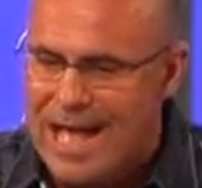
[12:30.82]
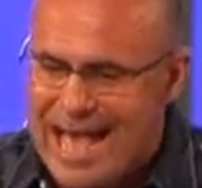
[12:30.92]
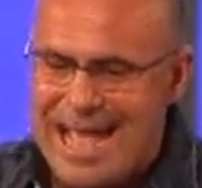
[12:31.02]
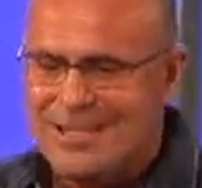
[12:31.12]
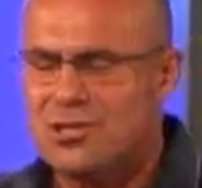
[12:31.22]

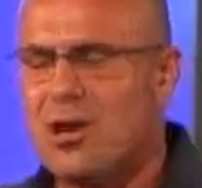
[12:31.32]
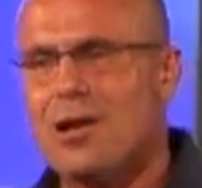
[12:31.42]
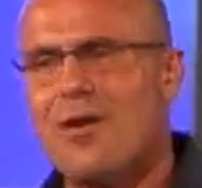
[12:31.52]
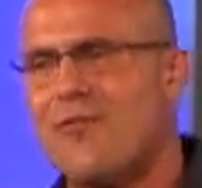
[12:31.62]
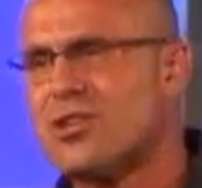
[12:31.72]
He's
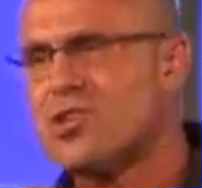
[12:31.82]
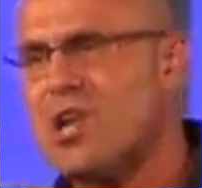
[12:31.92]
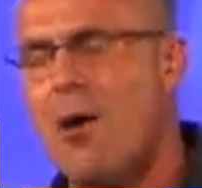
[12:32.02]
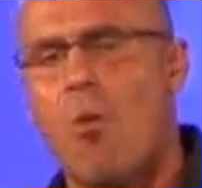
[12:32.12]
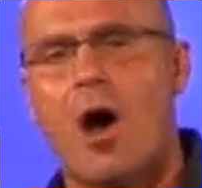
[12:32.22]
looking for
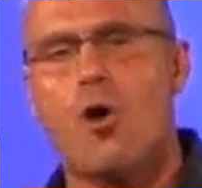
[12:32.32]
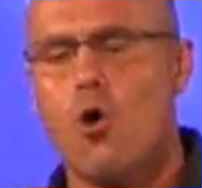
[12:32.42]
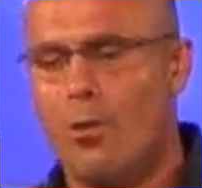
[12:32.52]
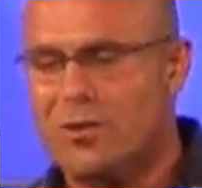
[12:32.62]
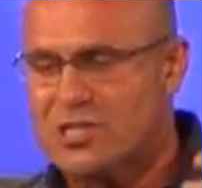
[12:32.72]
someone
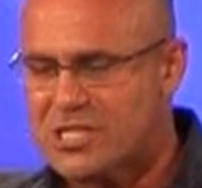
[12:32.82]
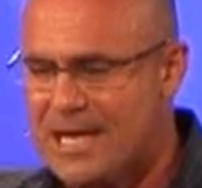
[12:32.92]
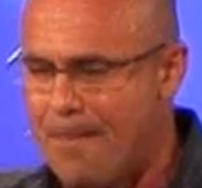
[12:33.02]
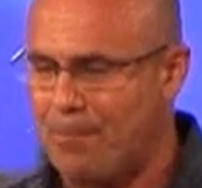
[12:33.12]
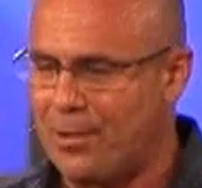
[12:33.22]
who will
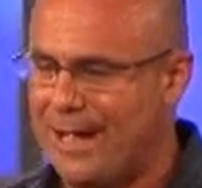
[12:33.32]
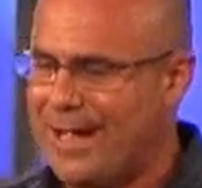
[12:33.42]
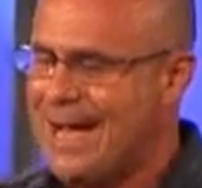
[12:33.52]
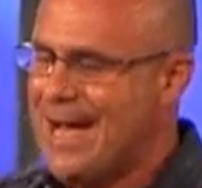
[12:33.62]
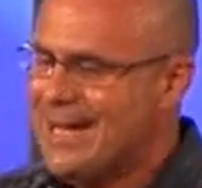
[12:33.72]
simply
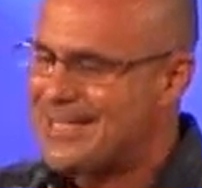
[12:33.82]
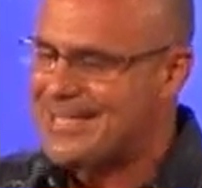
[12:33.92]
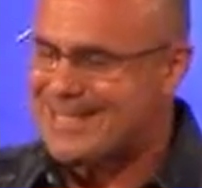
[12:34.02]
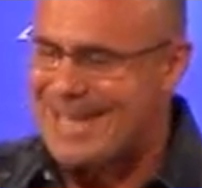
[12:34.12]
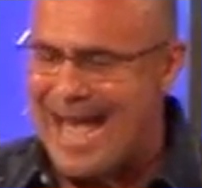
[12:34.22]

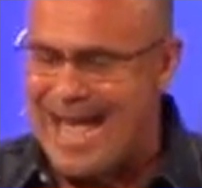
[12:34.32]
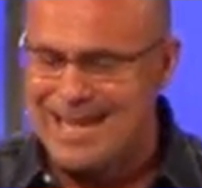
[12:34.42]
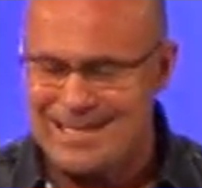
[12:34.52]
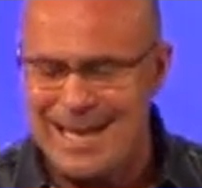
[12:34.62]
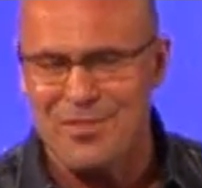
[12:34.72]

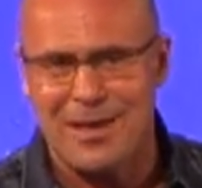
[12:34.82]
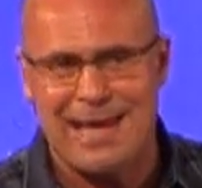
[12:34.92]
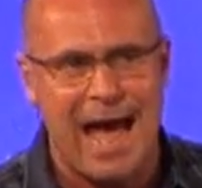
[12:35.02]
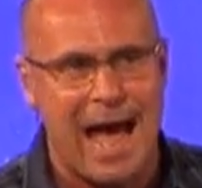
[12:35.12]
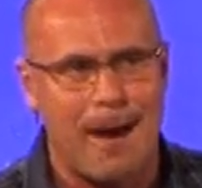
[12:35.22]
stand in the
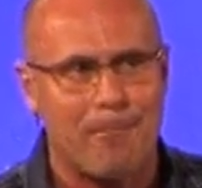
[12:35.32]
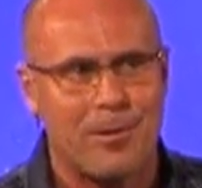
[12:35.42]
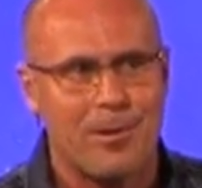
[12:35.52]
gap